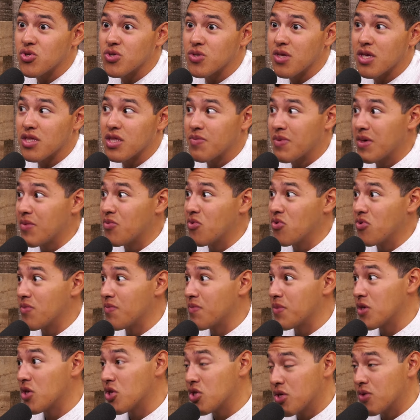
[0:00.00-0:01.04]
just that the people in
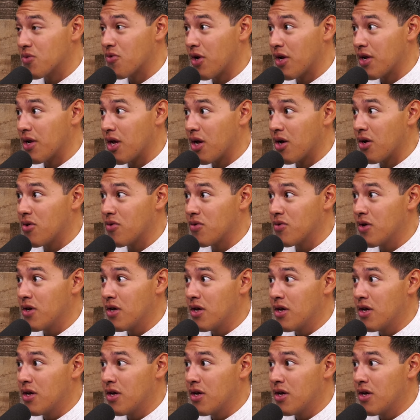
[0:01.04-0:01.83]
position right now,